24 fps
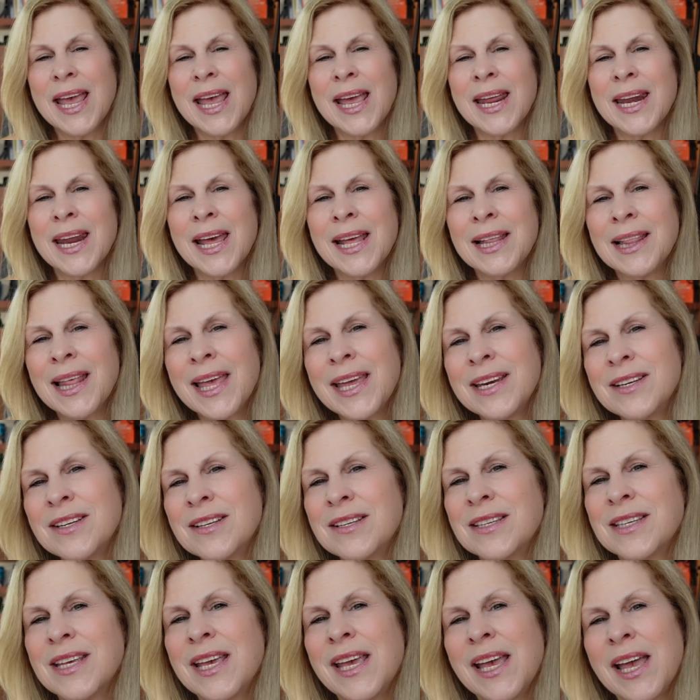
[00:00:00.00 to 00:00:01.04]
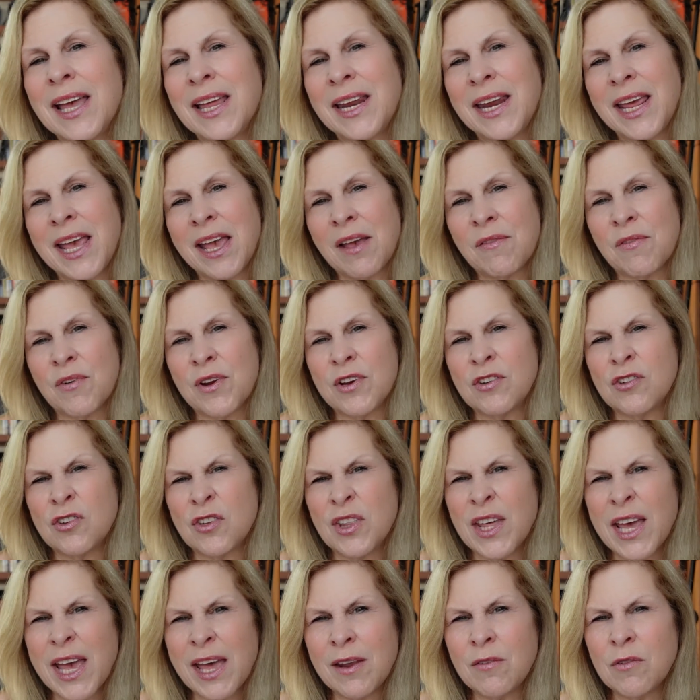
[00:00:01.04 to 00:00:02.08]
And I like to say on
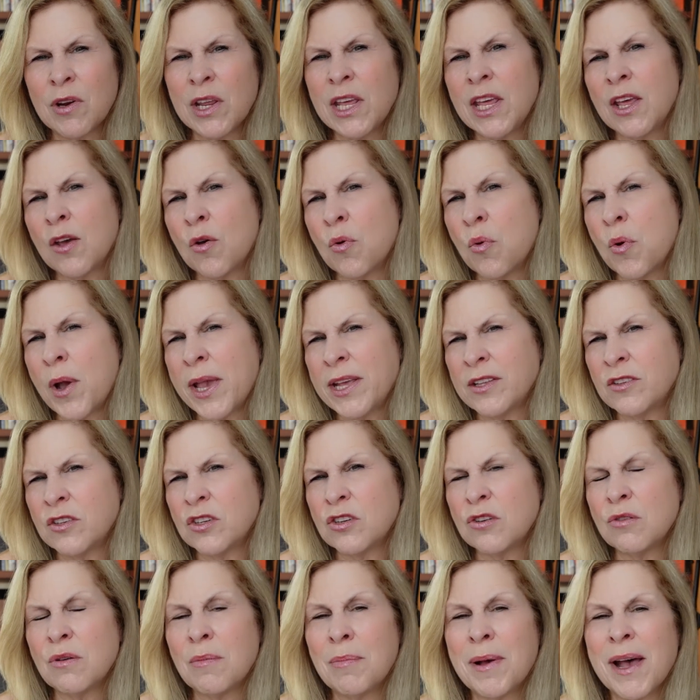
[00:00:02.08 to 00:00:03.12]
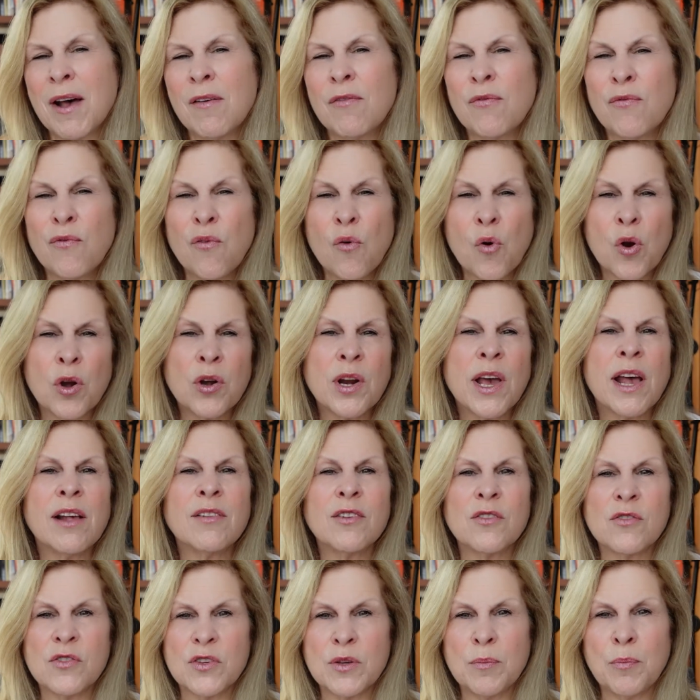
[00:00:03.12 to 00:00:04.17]
average that equates to about
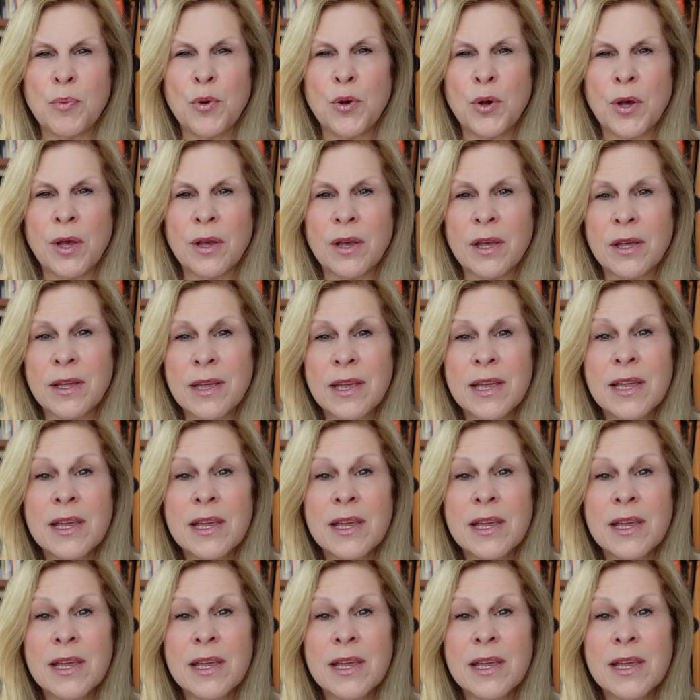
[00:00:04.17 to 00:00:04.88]
$4 a book.